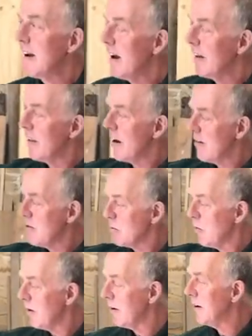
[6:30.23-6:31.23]
And there is
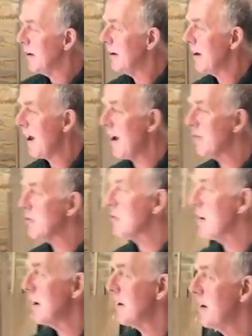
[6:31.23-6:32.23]
one
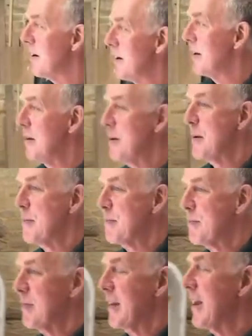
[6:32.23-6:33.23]
outside
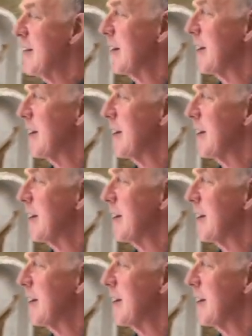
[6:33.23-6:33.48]
in the